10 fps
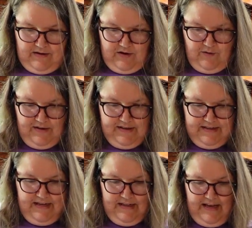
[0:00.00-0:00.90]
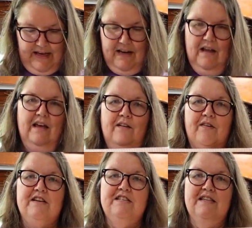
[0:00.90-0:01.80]
you can see, like if
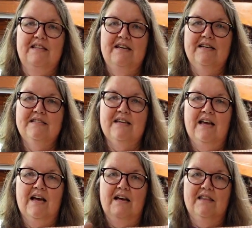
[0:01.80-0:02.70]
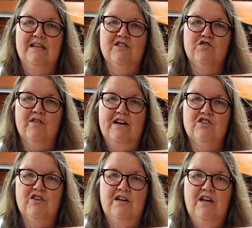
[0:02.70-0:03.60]
I did this and cut this
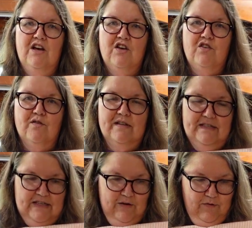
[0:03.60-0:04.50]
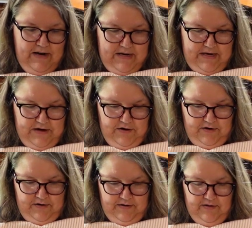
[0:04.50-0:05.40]
direction, you can see right
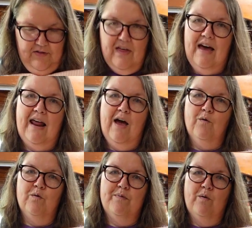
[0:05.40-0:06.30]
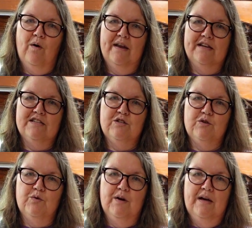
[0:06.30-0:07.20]
here that I would be wanting
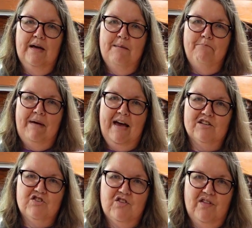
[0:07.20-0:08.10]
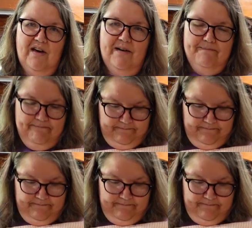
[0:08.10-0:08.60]
to match the